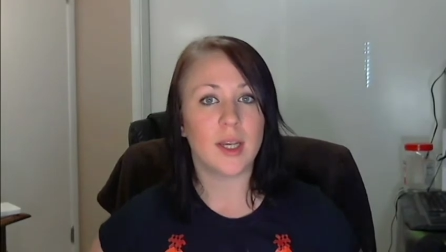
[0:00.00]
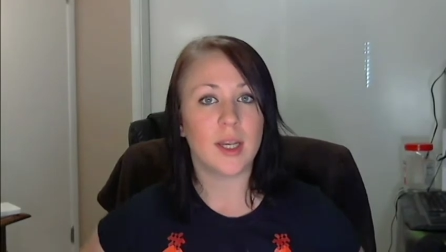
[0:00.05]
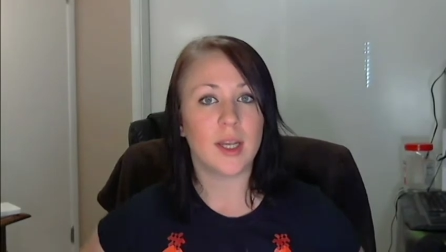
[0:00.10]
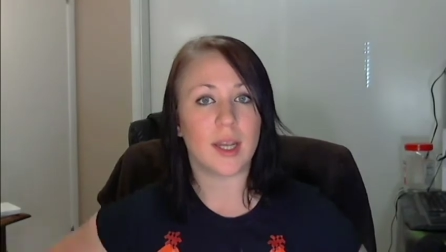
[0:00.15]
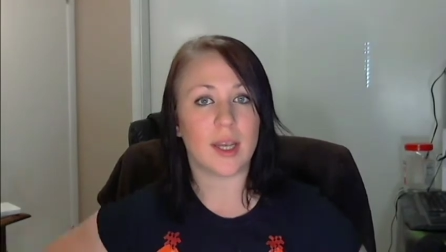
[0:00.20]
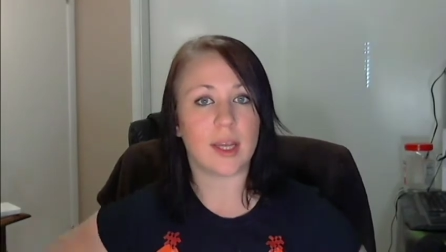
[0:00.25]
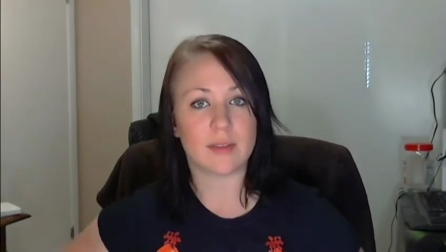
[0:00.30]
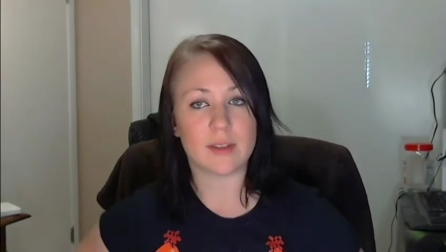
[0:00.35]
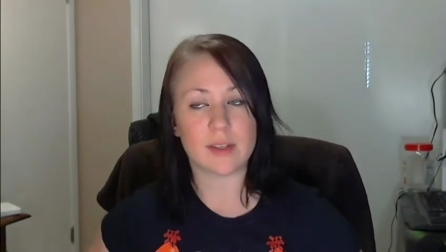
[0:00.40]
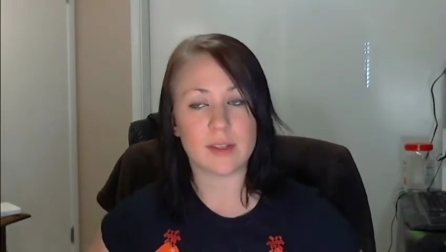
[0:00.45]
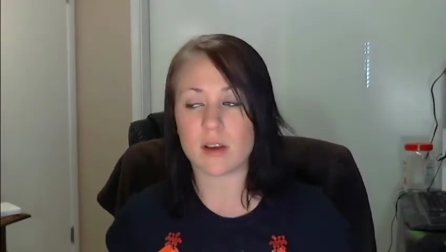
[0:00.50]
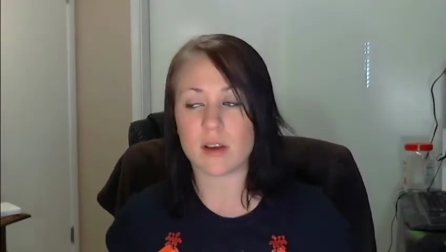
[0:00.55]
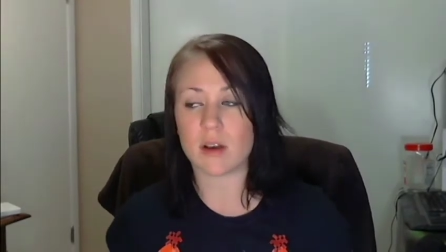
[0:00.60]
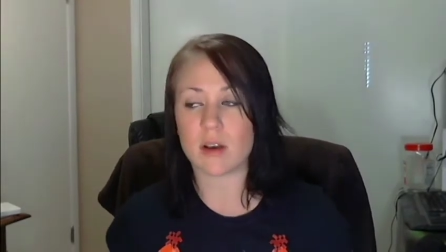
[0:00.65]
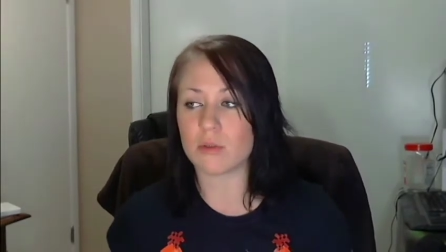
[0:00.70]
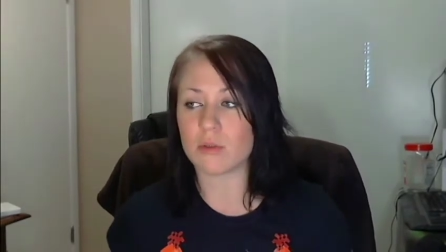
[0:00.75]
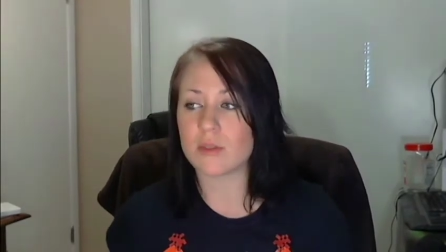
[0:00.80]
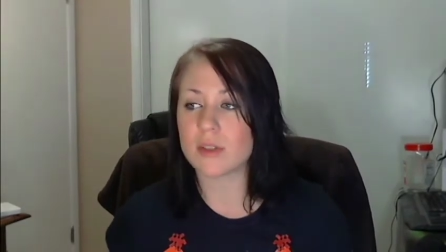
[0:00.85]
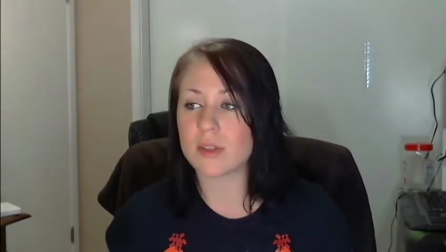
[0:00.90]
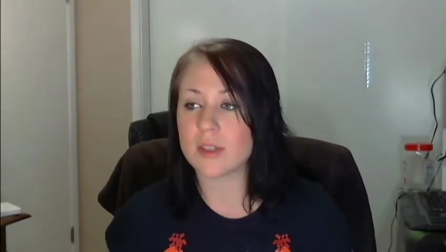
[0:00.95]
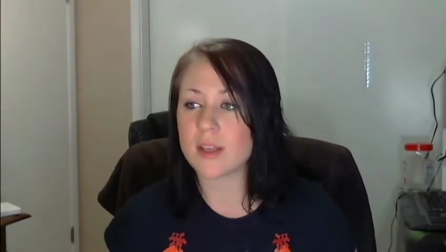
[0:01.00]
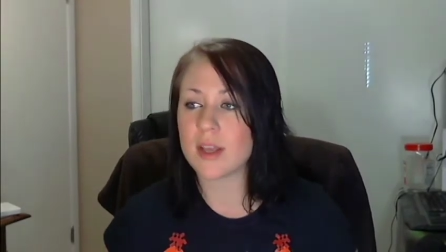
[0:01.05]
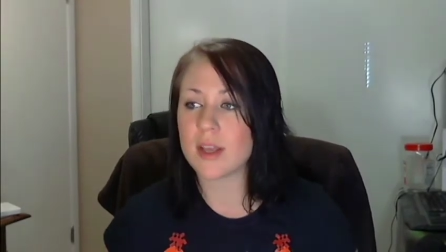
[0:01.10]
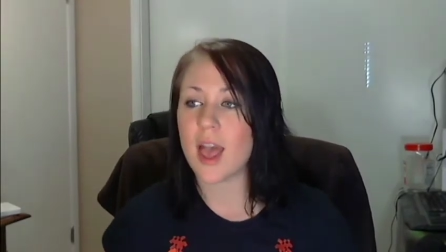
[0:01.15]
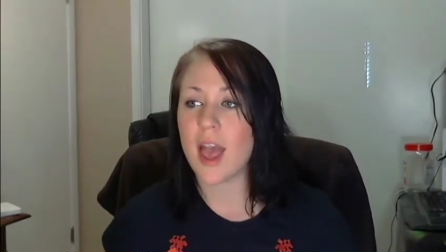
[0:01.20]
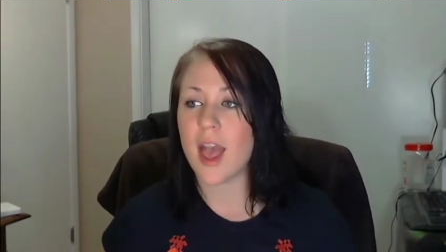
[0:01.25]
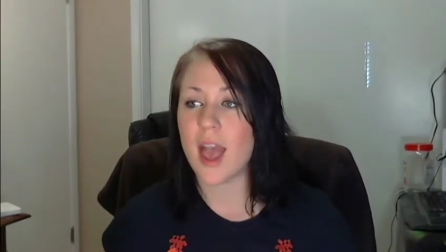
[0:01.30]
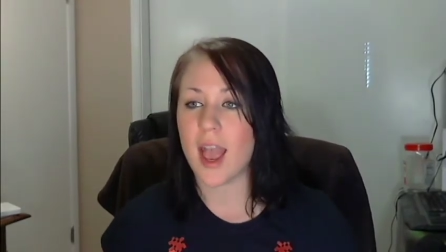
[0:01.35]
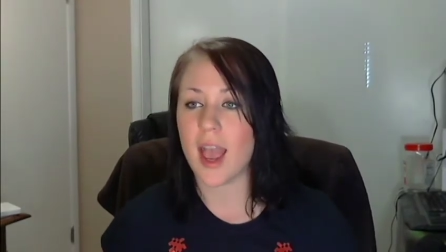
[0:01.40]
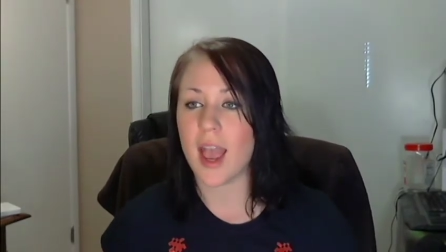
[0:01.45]
in the zones
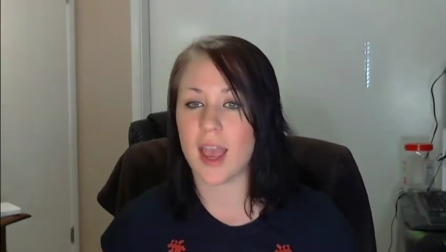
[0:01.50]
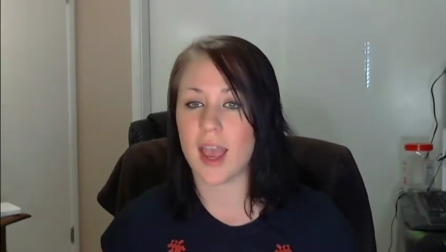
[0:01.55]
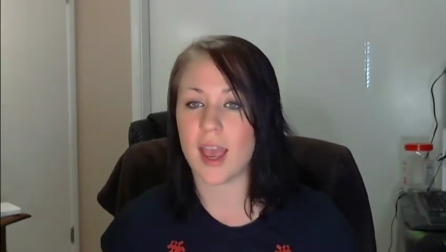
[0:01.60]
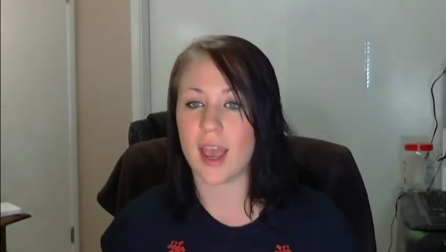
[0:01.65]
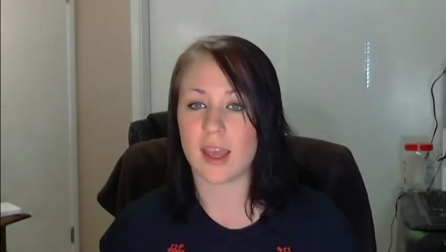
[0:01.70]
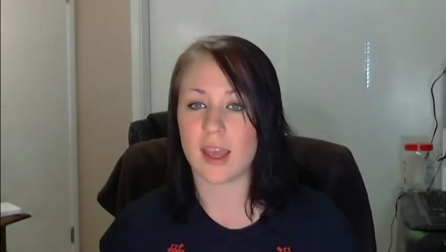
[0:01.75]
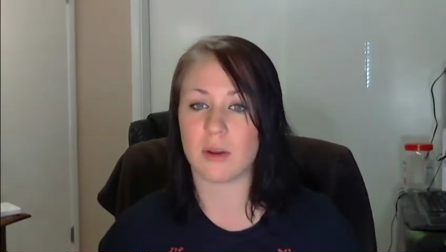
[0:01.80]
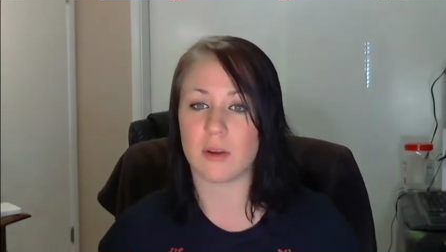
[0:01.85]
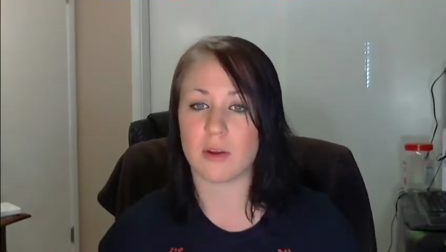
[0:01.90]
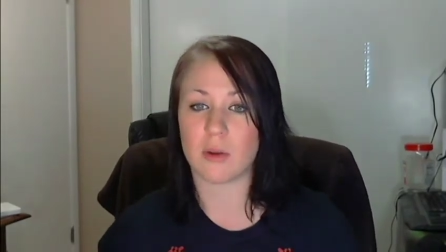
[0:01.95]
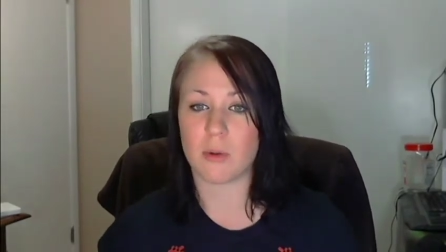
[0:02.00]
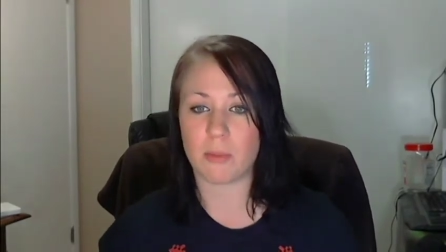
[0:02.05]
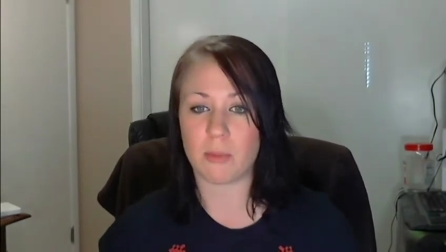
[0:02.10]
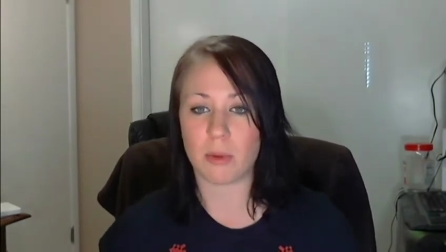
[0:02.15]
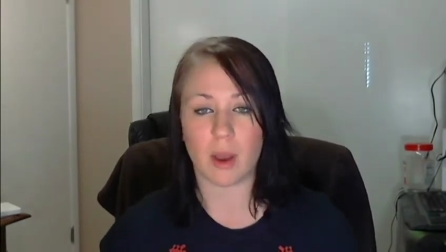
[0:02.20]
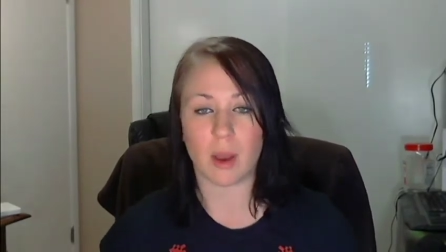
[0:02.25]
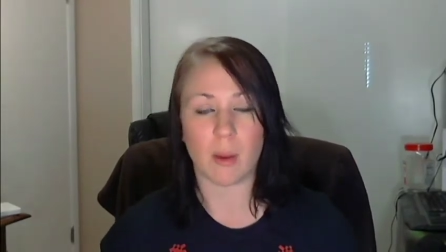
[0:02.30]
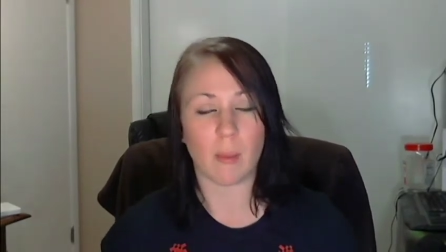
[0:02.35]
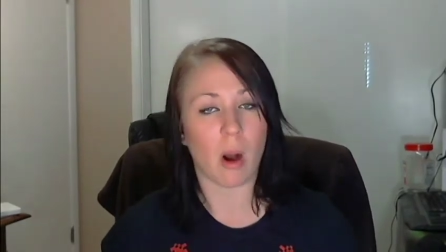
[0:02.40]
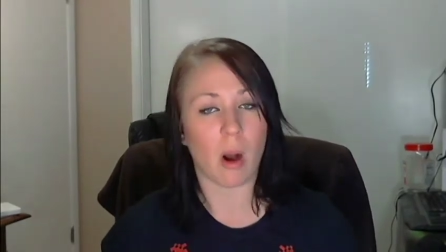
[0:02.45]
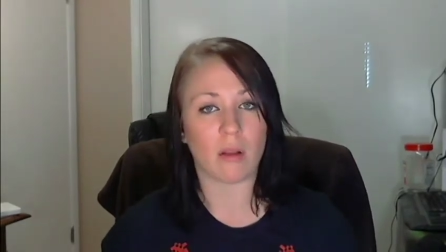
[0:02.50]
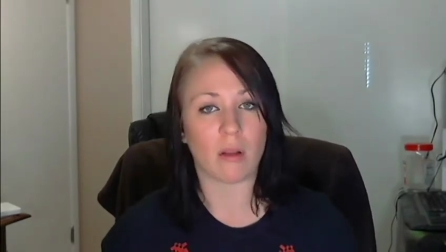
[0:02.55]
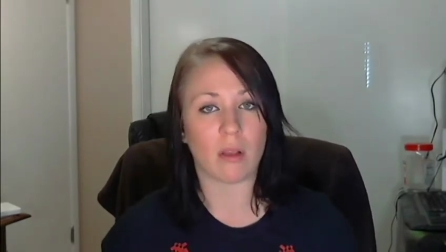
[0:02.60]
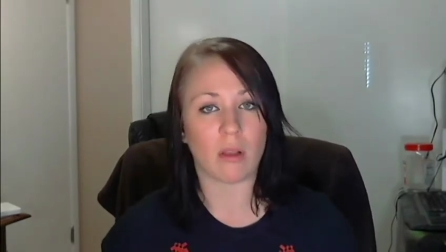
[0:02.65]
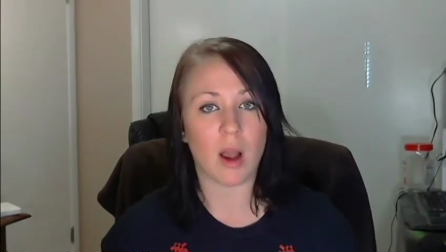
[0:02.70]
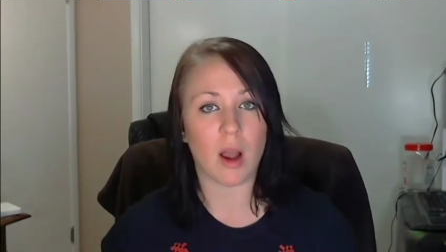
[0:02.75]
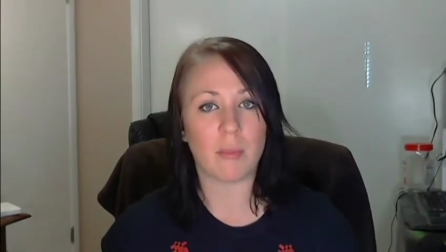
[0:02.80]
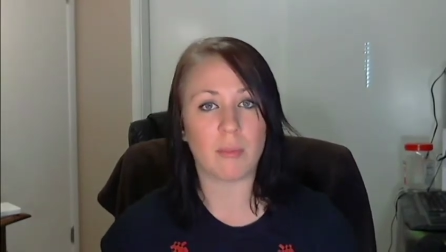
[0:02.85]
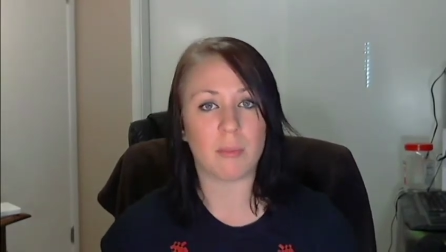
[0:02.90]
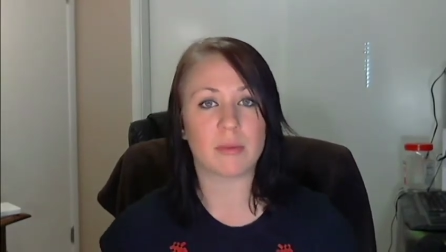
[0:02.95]
and pick them all
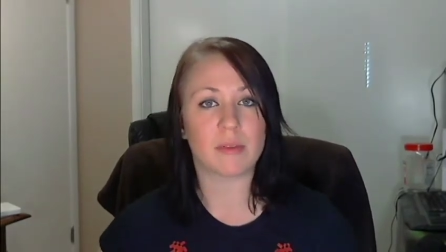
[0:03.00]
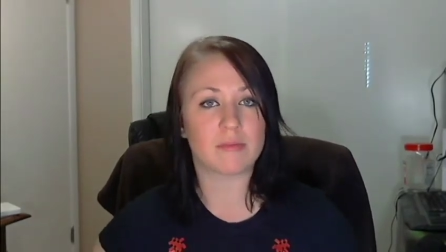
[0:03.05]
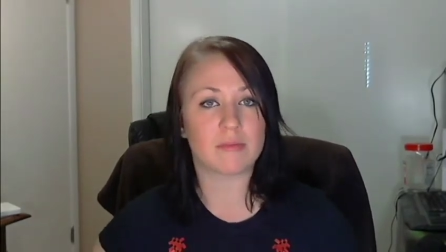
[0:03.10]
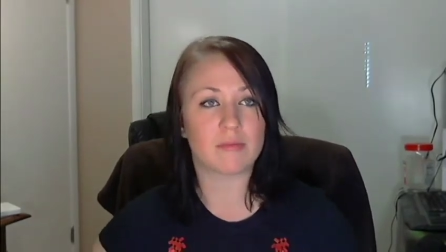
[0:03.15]
up.